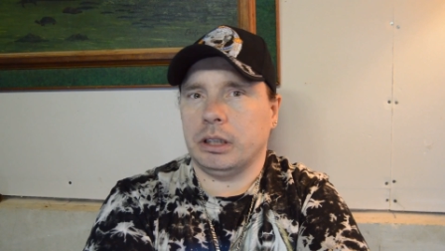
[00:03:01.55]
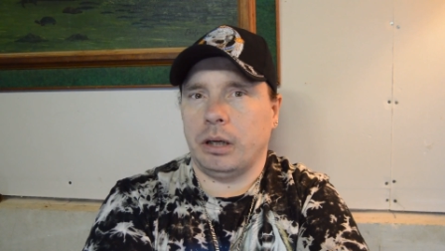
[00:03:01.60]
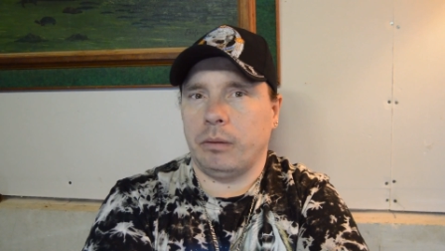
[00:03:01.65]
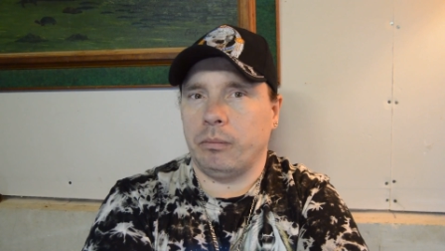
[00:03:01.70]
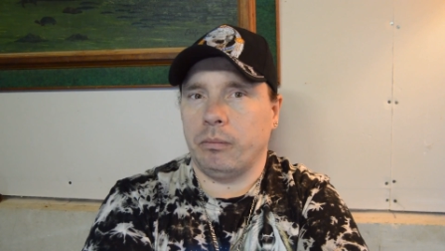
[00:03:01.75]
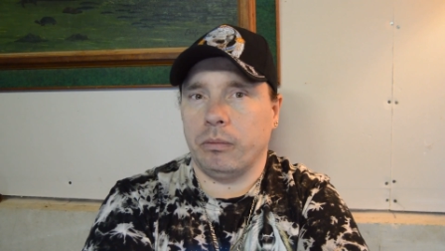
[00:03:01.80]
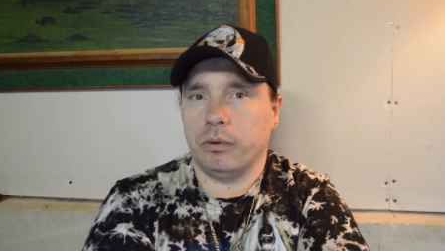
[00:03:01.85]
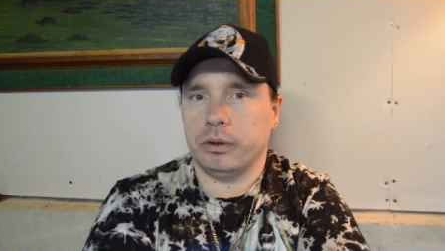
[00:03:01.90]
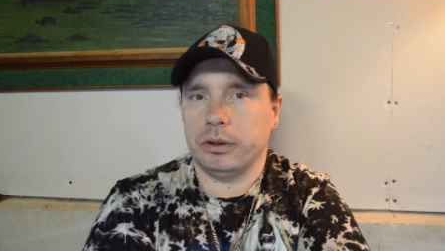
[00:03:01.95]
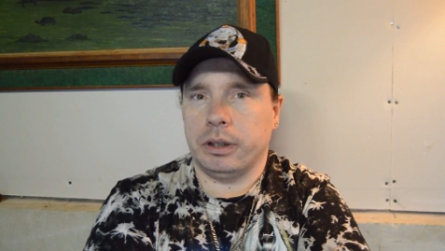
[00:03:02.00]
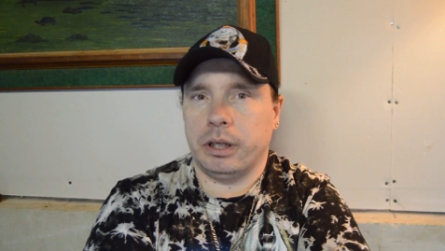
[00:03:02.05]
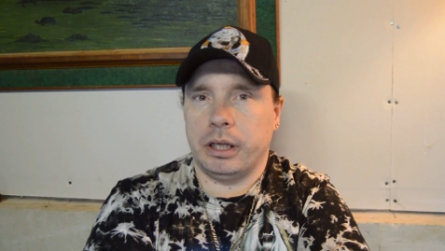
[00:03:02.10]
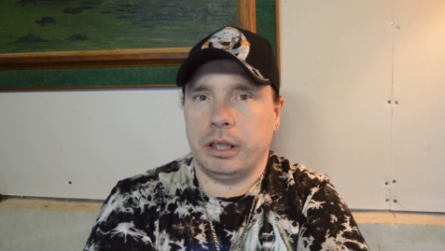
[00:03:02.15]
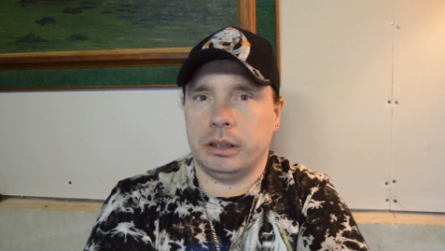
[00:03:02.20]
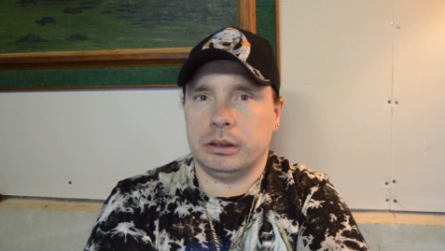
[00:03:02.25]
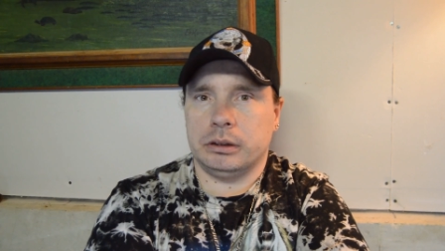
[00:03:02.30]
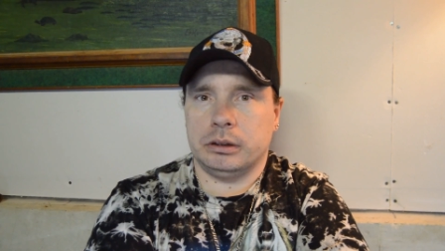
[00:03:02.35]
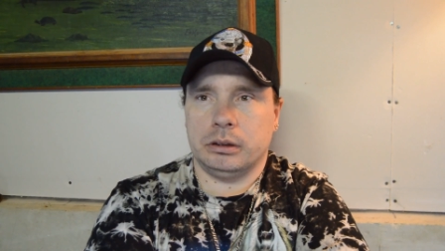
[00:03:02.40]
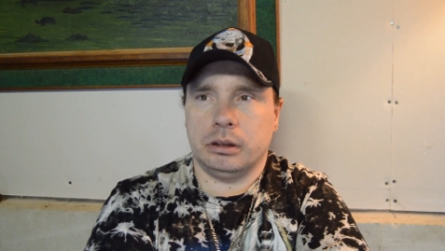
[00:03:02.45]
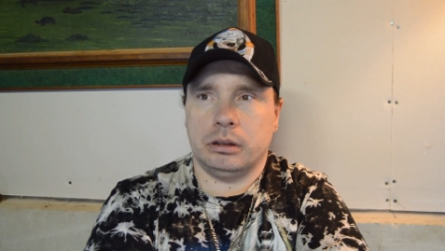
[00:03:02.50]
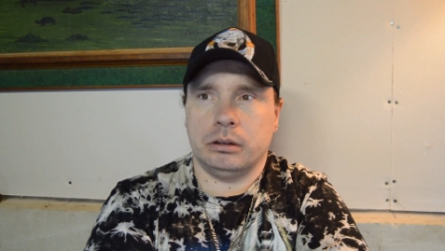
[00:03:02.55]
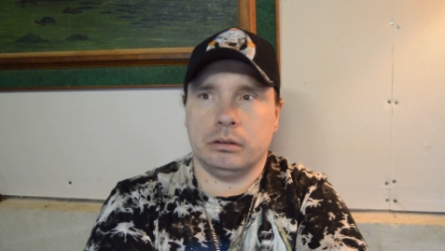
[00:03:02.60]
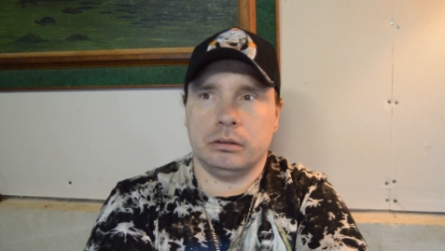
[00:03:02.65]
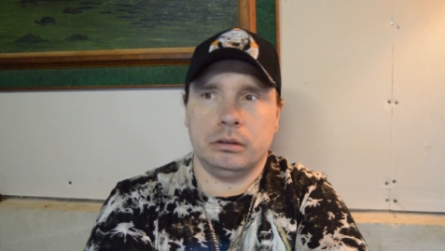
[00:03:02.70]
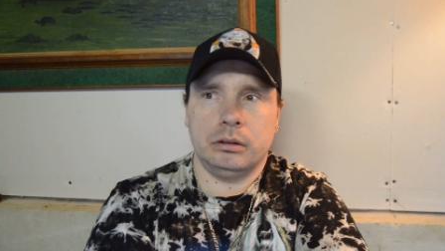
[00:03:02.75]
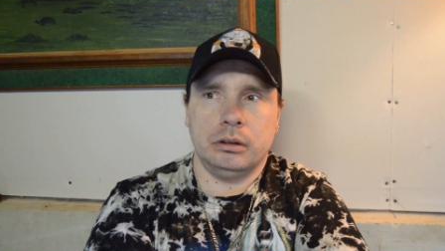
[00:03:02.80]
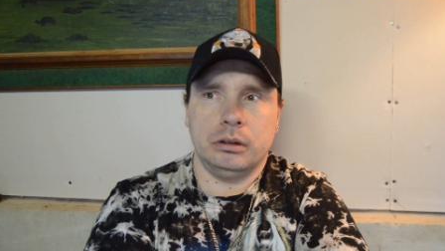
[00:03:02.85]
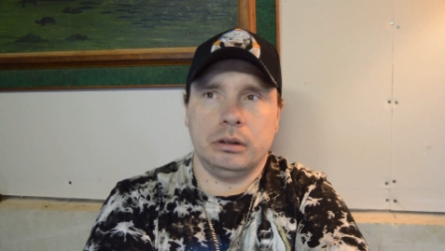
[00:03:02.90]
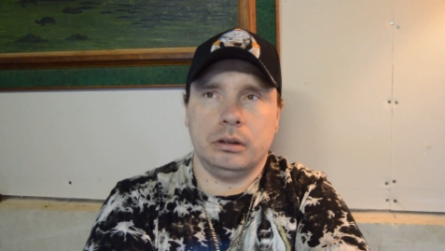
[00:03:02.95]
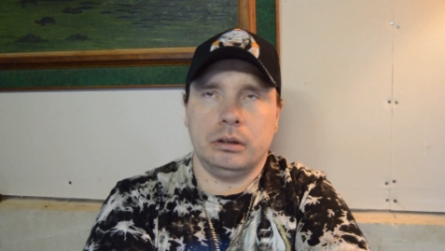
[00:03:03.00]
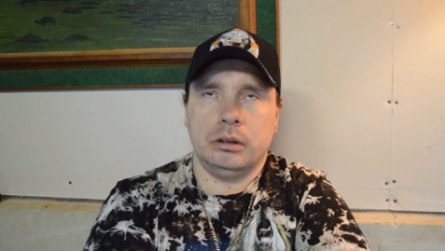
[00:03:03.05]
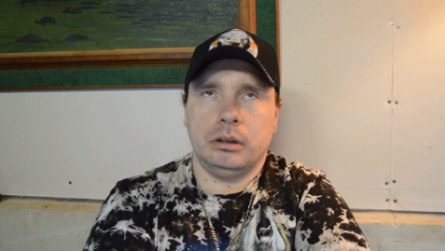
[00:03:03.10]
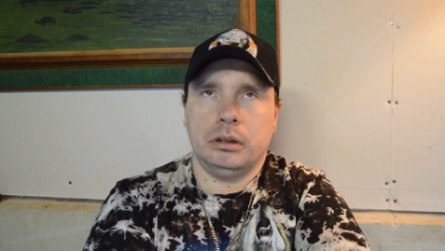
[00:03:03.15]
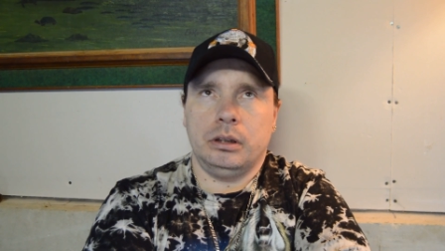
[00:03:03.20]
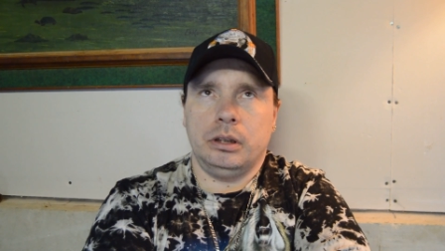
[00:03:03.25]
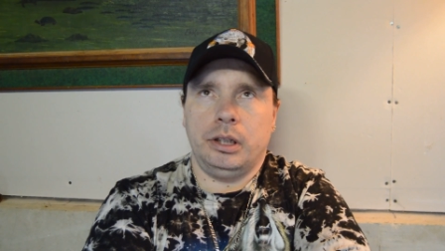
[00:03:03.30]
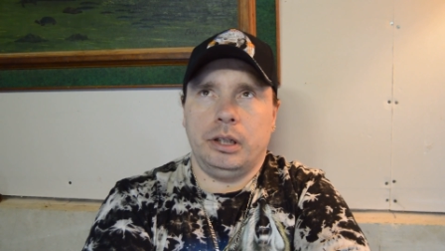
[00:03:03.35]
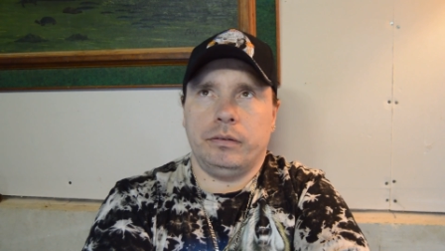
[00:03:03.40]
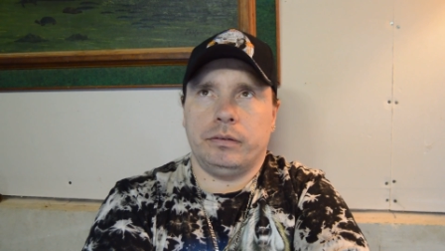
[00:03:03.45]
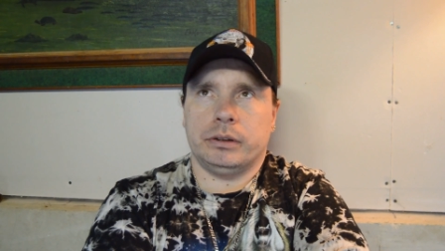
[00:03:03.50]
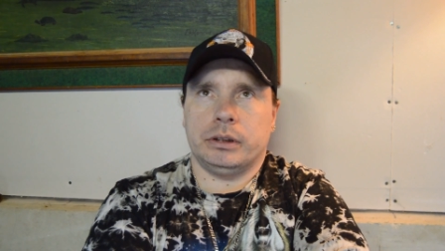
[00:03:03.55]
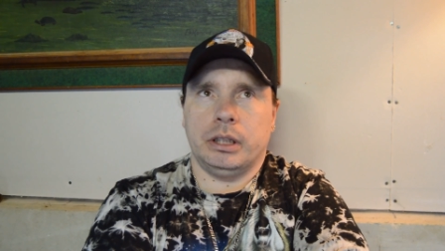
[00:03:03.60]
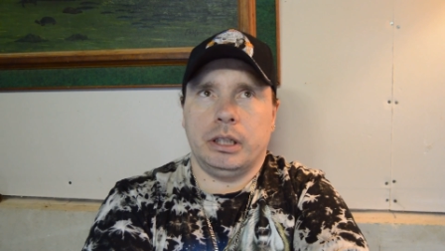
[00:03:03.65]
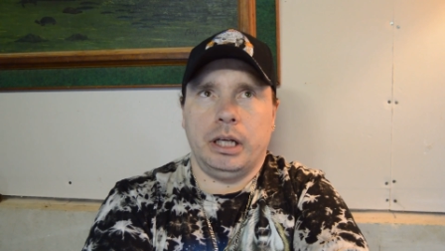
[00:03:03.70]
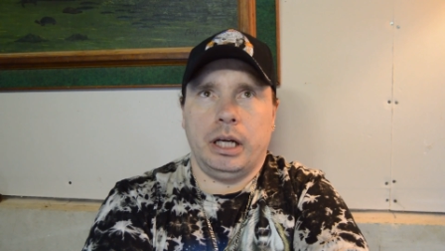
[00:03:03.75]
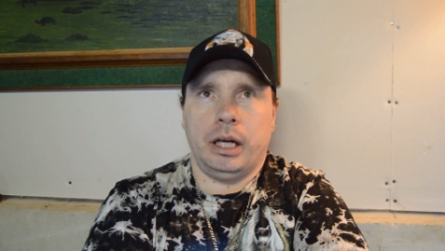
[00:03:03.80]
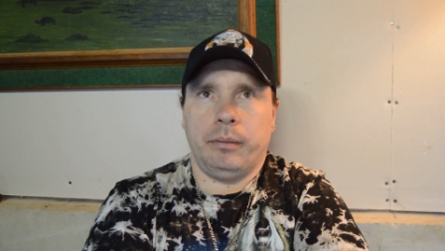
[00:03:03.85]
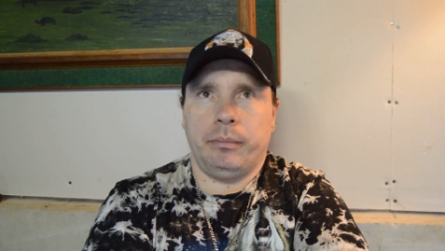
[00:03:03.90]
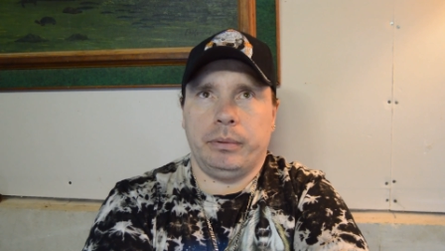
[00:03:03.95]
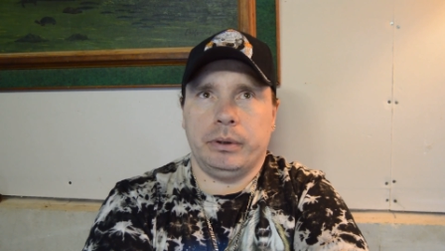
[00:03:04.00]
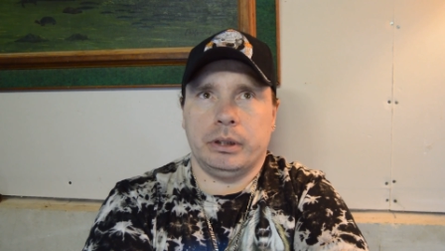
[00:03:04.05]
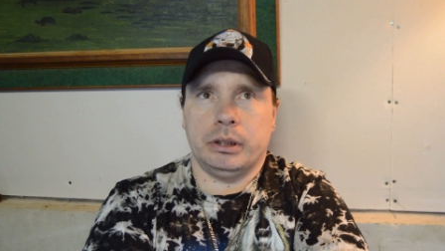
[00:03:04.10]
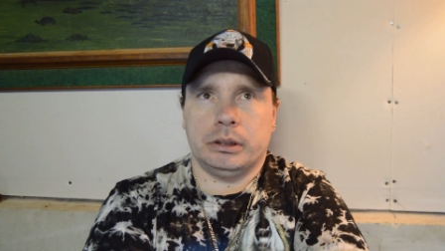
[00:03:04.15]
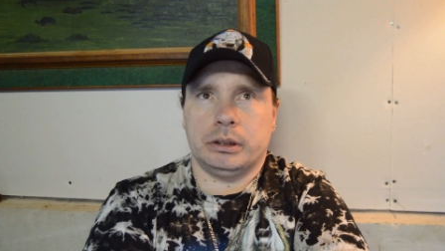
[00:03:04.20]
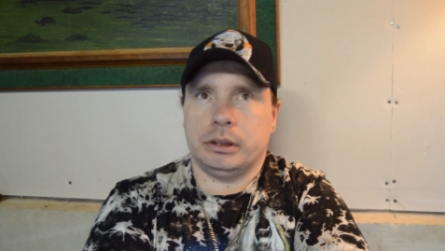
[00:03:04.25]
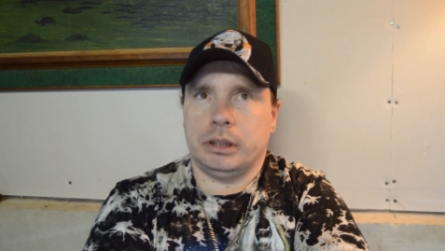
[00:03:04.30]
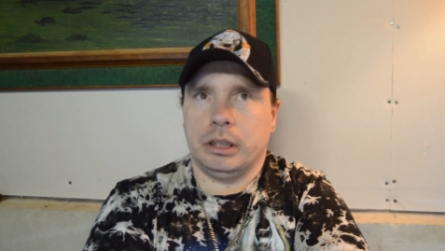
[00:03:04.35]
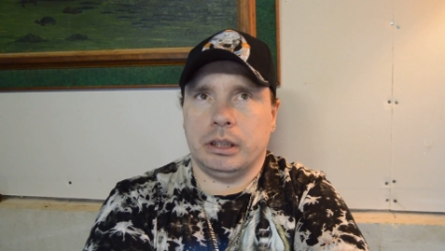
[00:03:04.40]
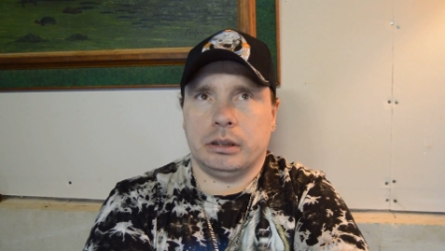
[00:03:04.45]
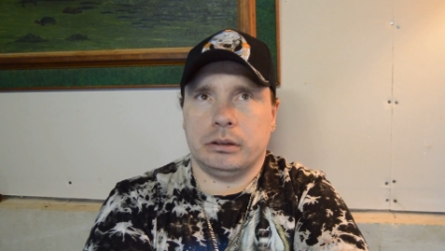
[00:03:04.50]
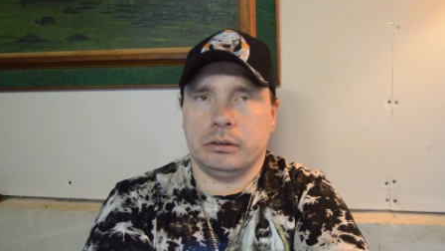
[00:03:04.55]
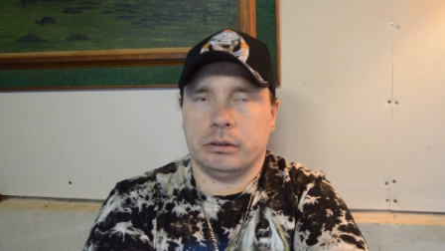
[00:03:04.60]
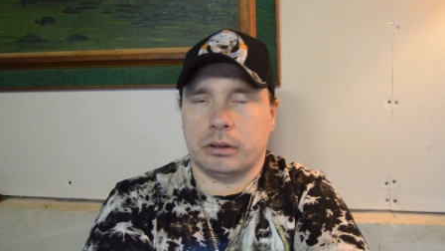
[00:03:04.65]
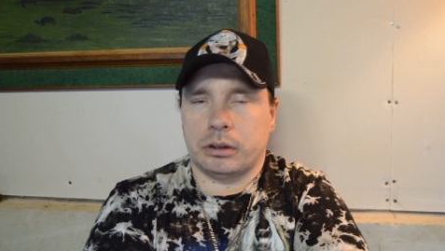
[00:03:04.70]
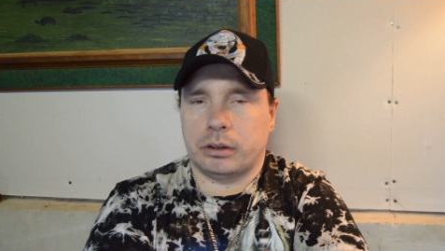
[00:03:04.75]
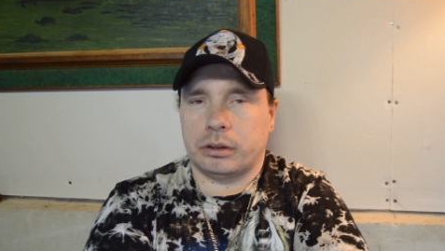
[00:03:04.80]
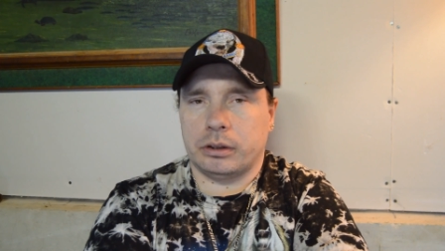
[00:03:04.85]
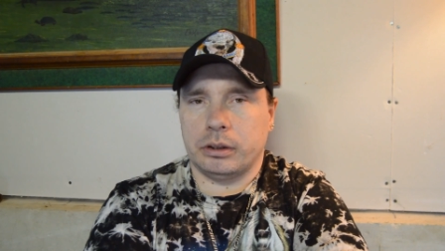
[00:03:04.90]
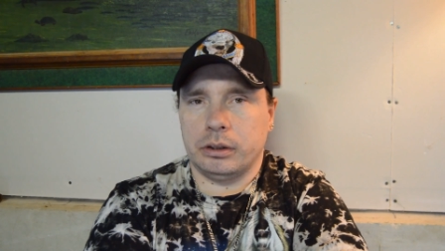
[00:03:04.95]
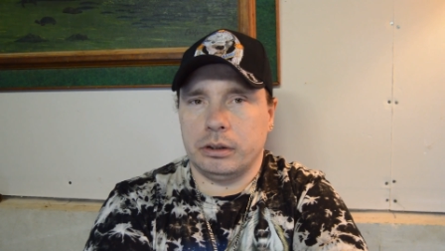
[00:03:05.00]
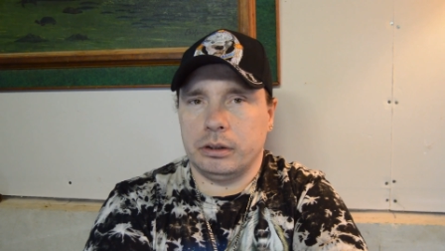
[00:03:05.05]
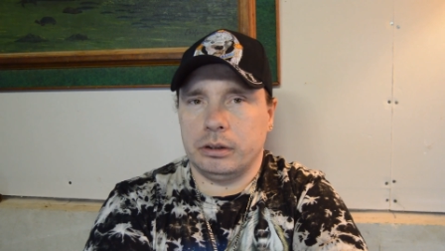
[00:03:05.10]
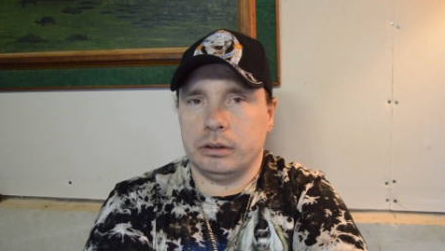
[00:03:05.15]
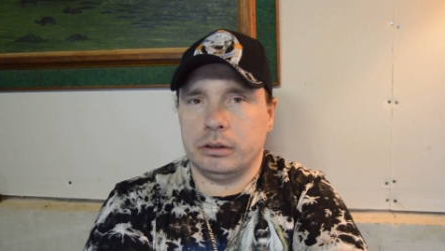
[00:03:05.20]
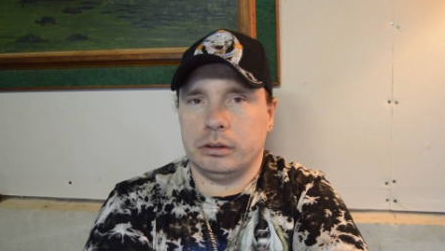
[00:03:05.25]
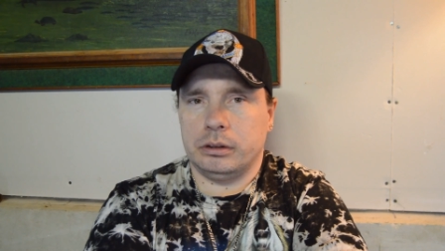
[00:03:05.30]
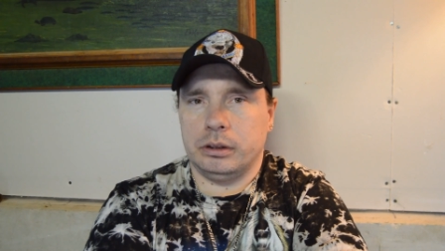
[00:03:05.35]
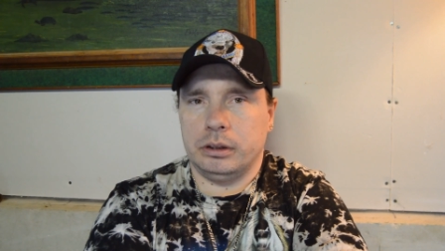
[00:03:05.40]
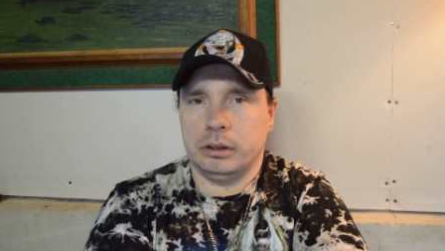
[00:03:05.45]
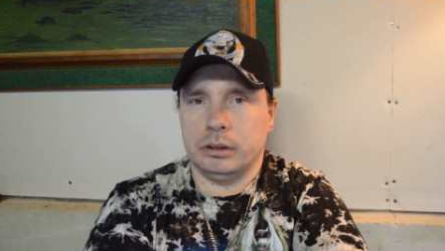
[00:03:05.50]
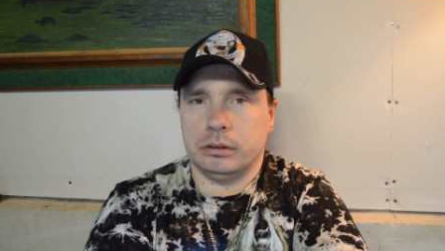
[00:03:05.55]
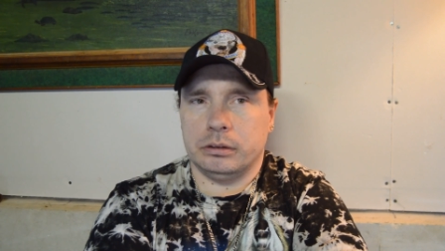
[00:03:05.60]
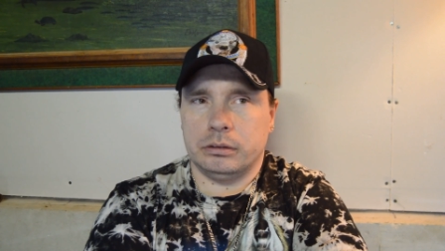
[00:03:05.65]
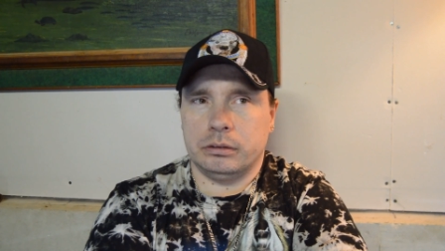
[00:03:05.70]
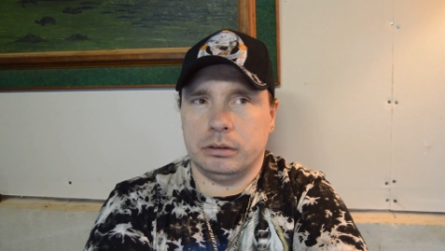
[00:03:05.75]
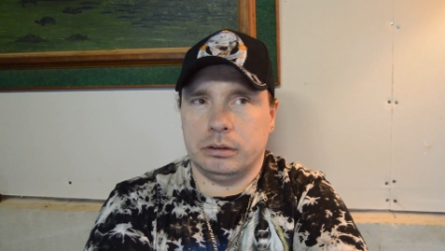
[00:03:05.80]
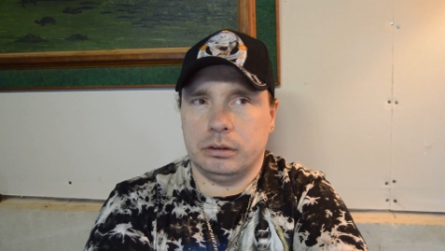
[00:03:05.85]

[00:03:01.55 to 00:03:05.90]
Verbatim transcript: a couple more days. So if it's not happening the second or third, you know,